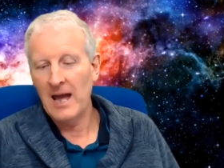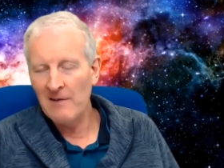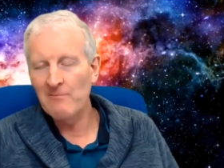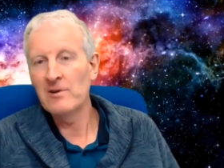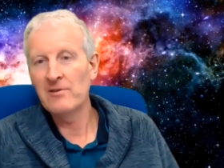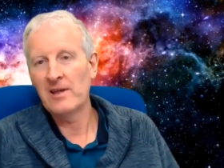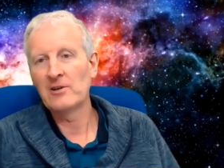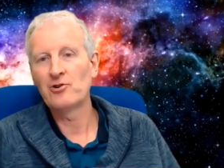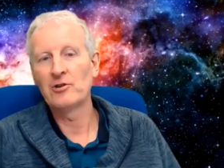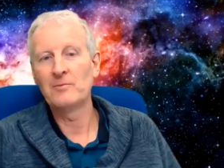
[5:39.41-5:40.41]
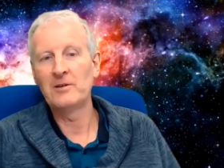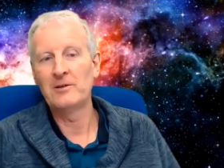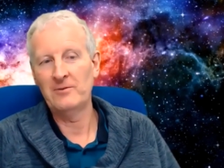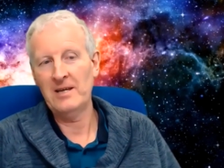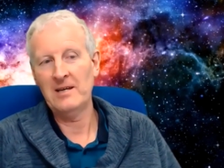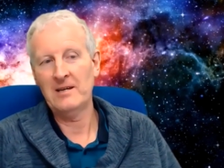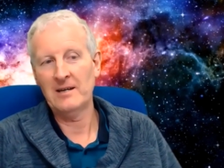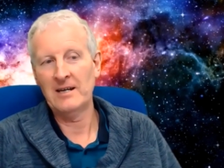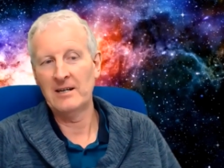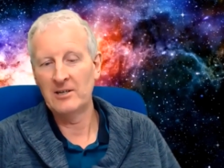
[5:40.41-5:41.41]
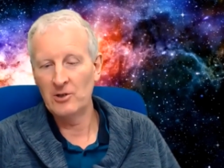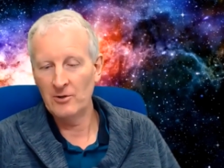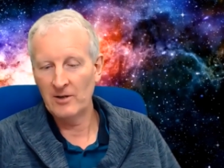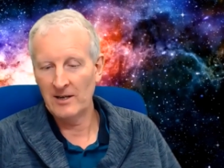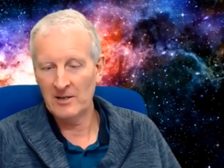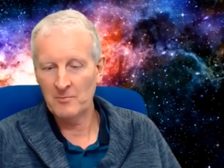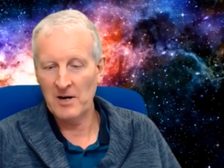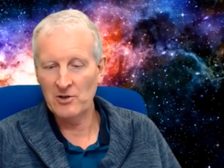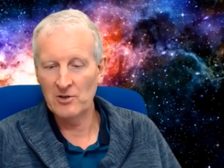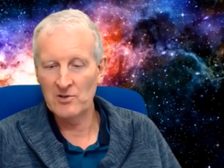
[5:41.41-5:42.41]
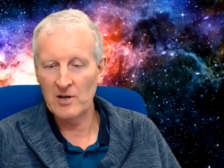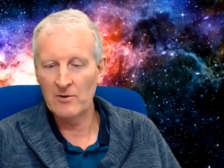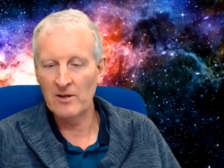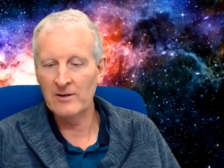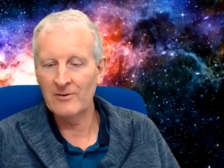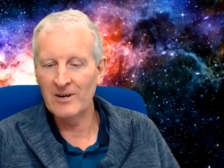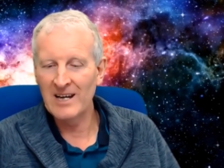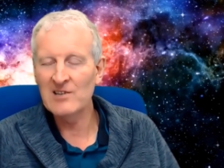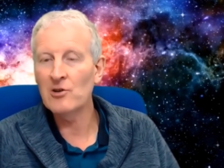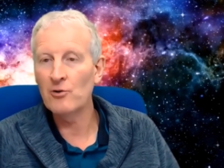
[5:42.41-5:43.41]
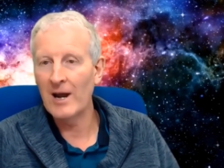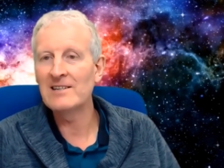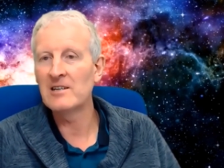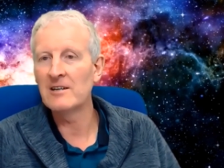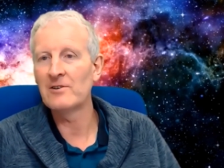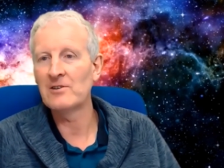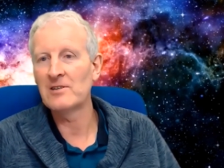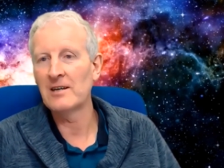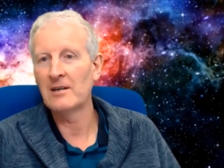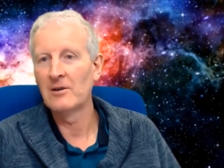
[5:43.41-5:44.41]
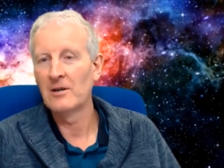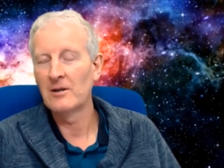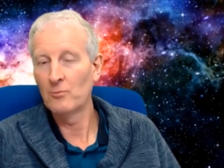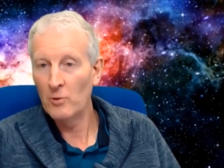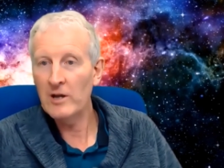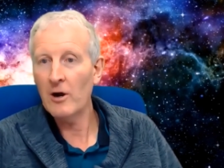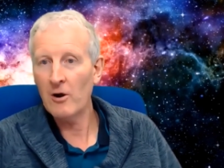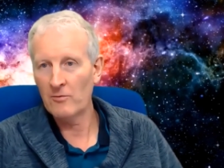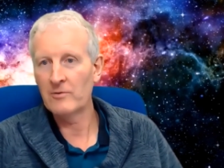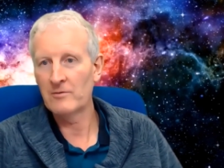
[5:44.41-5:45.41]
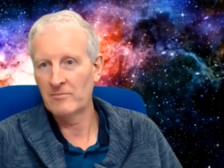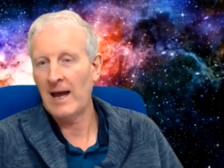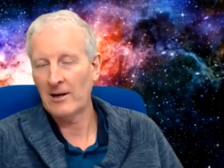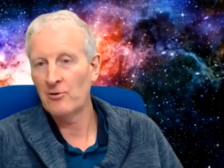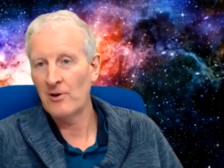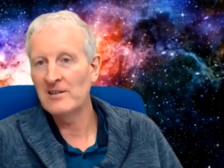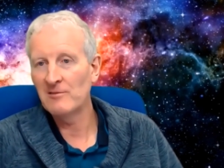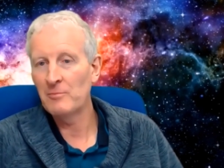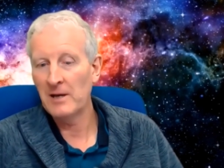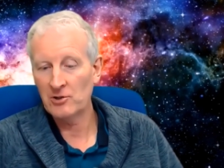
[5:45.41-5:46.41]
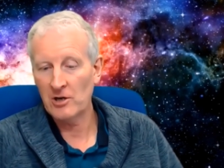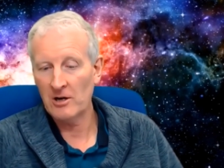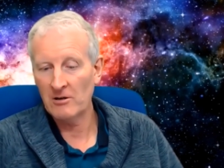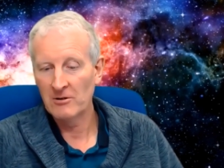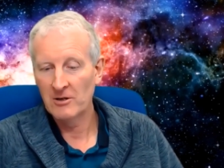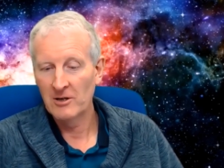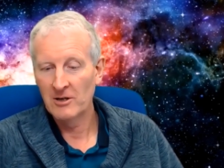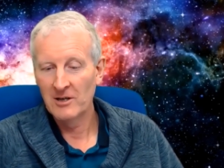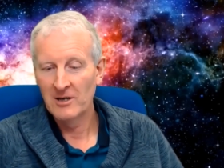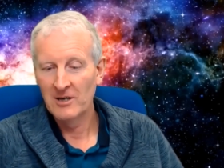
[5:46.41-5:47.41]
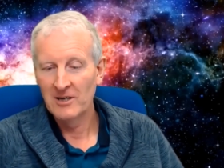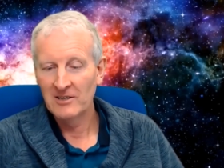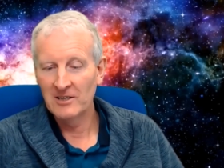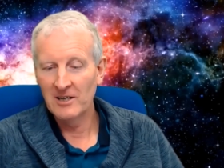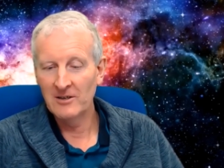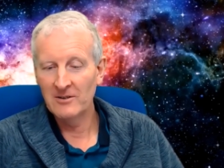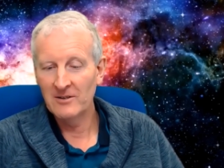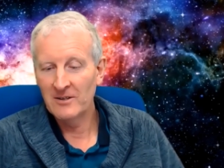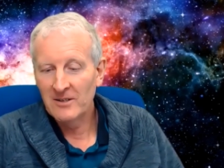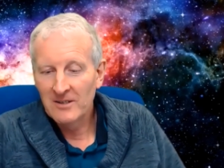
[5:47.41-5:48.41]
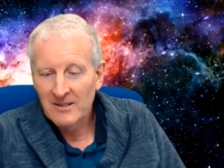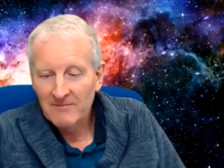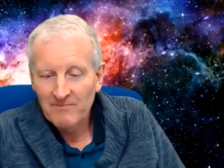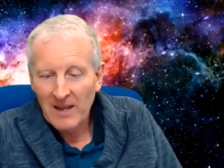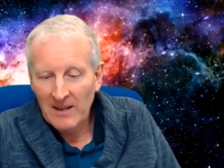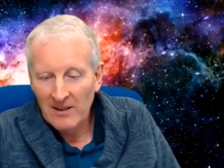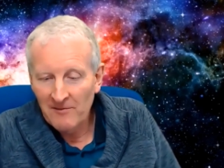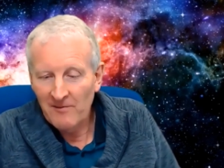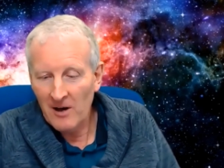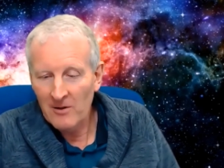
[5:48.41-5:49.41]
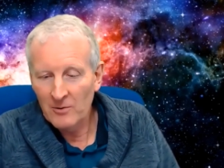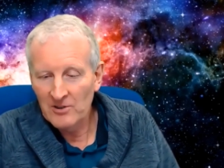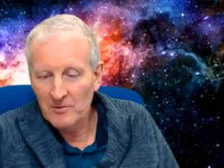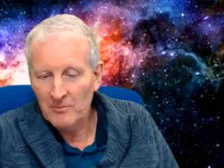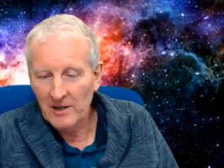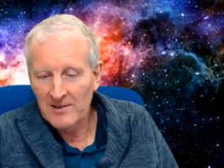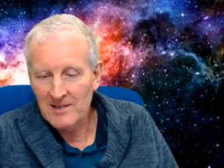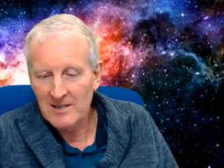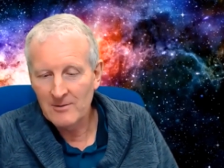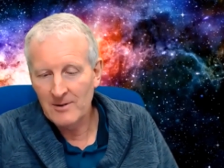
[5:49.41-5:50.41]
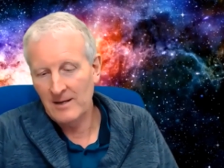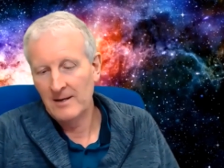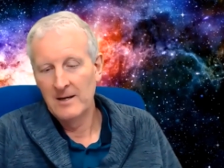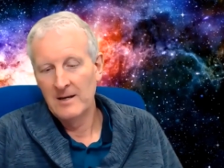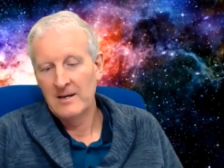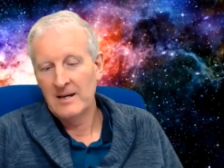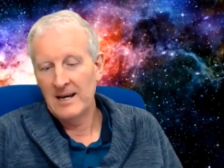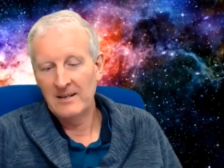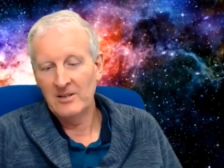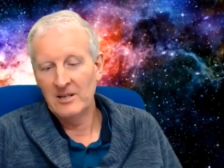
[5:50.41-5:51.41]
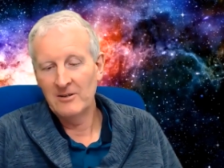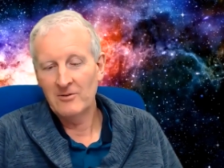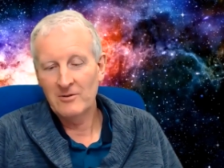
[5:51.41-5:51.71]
everything should be unique and a UK expression so that there is creativity. We are that creative picture, you know, and the Father wants to bring us into it. And you know,